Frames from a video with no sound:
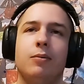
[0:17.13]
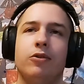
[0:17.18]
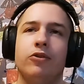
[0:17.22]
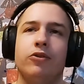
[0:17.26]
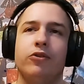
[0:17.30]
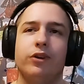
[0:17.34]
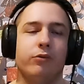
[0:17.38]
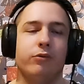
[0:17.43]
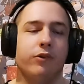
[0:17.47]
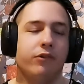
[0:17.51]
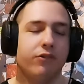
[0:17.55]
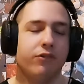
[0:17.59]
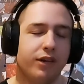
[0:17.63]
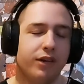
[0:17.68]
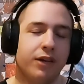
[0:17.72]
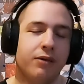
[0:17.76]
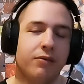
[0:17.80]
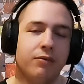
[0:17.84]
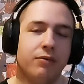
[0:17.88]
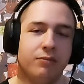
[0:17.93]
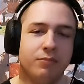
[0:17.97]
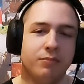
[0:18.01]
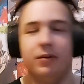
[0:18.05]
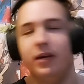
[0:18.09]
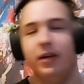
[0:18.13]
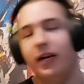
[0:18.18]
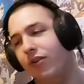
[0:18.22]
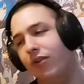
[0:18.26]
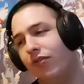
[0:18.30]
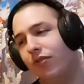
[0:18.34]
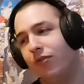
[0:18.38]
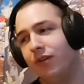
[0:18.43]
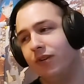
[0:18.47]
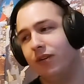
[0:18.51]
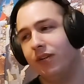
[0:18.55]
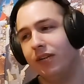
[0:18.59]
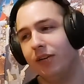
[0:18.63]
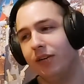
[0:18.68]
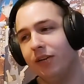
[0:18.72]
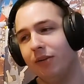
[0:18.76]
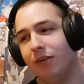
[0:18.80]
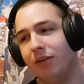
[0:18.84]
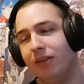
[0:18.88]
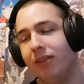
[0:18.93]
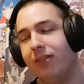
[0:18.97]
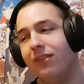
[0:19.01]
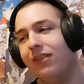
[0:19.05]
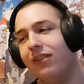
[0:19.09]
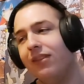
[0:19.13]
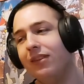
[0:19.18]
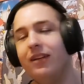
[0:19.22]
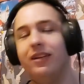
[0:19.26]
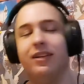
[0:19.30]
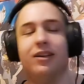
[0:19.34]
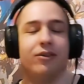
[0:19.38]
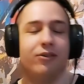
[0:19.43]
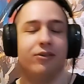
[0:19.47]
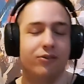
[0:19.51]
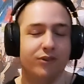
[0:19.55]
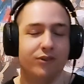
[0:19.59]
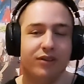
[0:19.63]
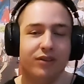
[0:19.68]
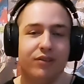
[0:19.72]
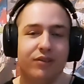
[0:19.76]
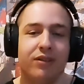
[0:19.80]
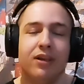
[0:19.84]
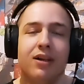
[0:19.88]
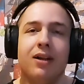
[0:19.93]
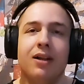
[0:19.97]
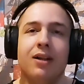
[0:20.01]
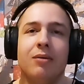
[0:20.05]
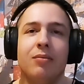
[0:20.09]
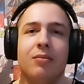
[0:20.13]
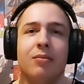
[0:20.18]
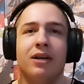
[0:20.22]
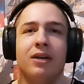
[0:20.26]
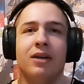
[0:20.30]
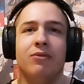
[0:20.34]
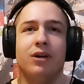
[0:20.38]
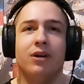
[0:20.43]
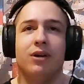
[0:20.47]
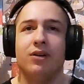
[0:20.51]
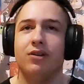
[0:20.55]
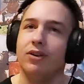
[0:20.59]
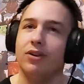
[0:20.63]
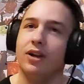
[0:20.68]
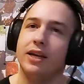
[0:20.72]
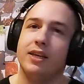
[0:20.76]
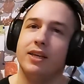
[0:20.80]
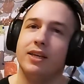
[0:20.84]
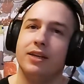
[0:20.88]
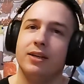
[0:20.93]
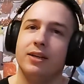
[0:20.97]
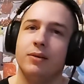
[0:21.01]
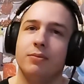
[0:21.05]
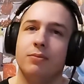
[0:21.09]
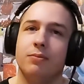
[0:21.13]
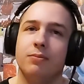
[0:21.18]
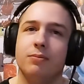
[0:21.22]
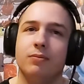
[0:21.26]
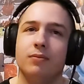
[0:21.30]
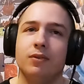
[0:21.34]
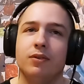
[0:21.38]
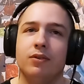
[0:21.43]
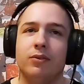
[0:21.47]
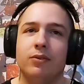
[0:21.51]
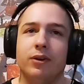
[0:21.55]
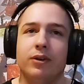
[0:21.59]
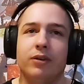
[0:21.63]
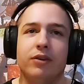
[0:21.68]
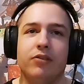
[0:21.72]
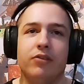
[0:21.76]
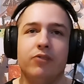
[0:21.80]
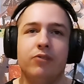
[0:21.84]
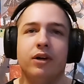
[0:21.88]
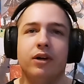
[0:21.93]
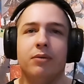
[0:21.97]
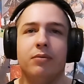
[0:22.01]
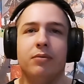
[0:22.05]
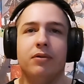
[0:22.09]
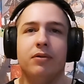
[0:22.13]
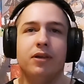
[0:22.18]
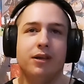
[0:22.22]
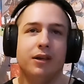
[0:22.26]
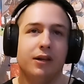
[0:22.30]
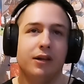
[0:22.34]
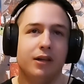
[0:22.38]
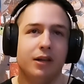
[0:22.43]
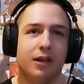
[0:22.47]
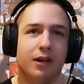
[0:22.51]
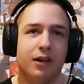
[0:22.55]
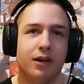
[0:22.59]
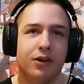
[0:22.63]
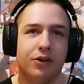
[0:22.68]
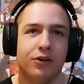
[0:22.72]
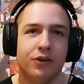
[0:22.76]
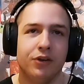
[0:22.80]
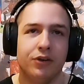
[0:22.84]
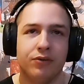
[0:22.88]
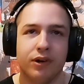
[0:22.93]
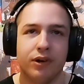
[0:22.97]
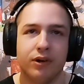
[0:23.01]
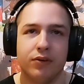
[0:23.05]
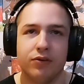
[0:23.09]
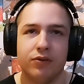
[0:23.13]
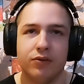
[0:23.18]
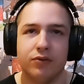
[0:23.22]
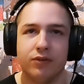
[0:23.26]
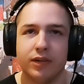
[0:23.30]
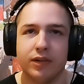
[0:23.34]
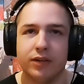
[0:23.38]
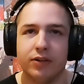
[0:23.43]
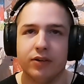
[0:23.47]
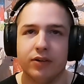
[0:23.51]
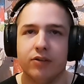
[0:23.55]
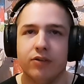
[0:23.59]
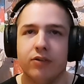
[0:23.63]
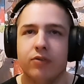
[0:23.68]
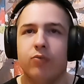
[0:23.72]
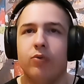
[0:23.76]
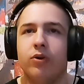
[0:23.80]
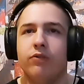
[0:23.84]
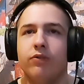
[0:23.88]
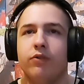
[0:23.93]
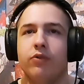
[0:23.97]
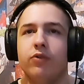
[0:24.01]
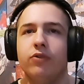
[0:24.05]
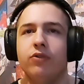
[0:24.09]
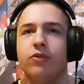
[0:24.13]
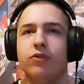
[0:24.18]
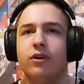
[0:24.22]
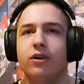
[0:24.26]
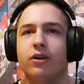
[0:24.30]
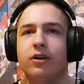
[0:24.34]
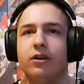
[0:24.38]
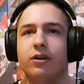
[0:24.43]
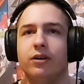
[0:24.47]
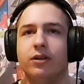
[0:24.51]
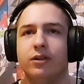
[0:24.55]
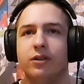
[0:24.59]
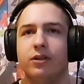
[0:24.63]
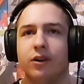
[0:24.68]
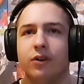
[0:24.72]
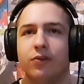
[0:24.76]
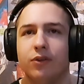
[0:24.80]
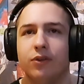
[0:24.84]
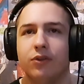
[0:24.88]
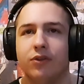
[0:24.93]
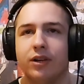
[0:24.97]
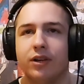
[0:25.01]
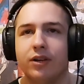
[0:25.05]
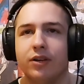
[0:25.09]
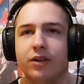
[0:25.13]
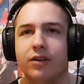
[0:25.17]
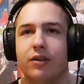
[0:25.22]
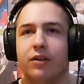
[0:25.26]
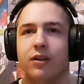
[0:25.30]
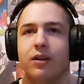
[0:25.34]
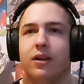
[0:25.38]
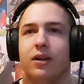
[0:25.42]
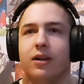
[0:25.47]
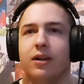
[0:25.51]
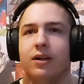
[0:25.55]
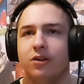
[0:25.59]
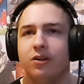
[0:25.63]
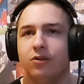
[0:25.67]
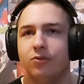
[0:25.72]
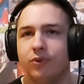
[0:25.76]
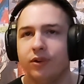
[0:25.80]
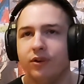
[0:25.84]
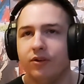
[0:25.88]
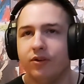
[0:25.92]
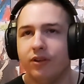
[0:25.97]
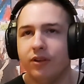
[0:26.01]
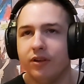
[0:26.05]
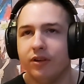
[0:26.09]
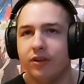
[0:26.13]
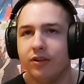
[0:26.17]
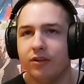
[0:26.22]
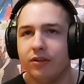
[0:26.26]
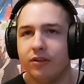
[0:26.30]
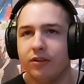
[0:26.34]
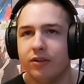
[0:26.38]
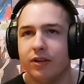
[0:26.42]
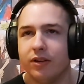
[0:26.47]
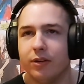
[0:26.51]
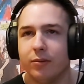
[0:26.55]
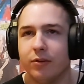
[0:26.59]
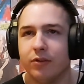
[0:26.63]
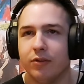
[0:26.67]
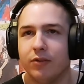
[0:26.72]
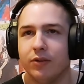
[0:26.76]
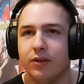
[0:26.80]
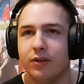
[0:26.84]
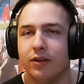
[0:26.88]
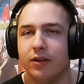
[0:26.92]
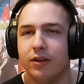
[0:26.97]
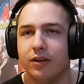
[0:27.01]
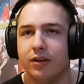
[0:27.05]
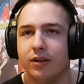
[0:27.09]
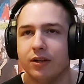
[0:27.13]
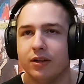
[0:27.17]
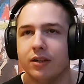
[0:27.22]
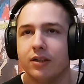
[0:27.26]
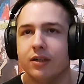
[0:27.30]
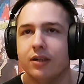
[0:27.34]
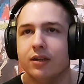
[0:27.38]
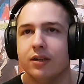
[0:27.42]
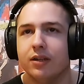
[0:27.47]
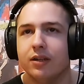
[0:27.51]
Usually I would say, I don't really care, but that kind of quiz. But then when I saw like the way it described, you never have to take another one of those godforsaken quizzes, then it's very dark.